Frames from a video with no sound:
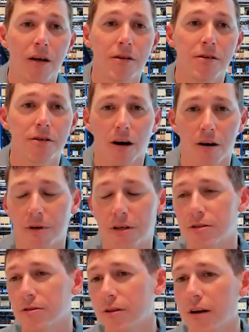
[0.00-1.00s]
so I'll make
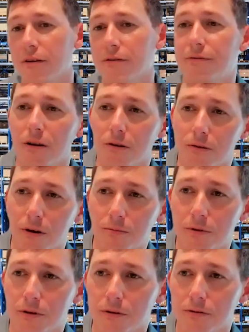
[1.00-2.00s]
sure that I follow up
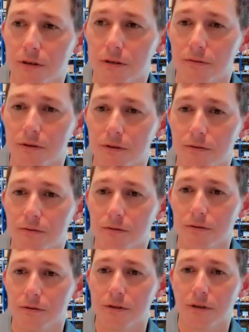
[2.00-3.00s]
with those
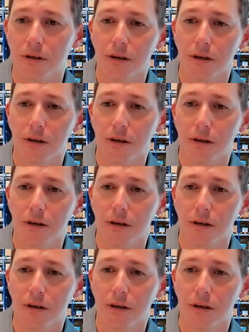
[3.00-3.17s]
individuals.